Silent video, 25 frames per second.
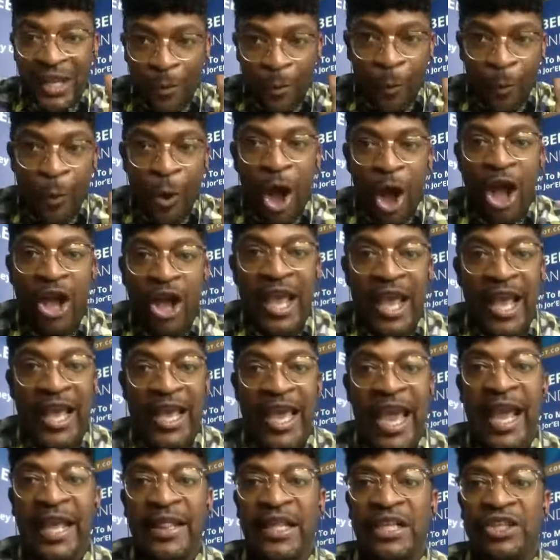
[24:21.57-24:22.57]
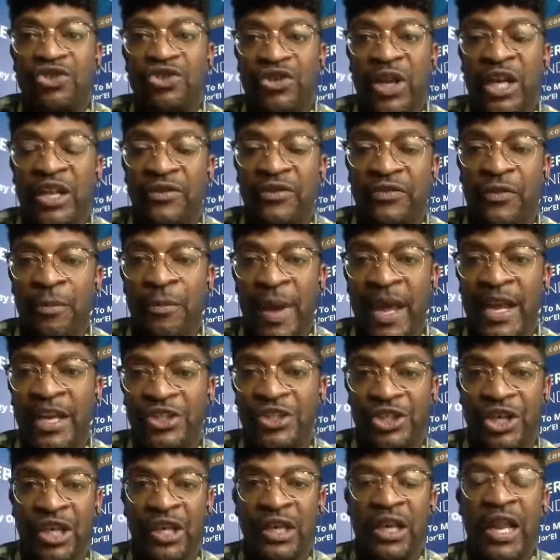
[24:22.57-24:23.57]
work at getting this
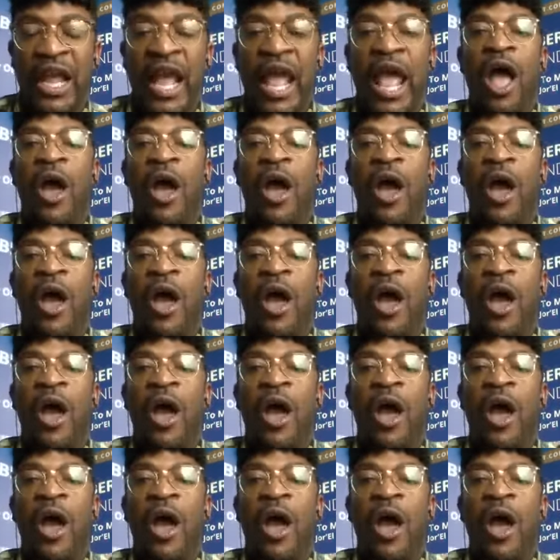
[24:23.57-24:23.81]
transformation,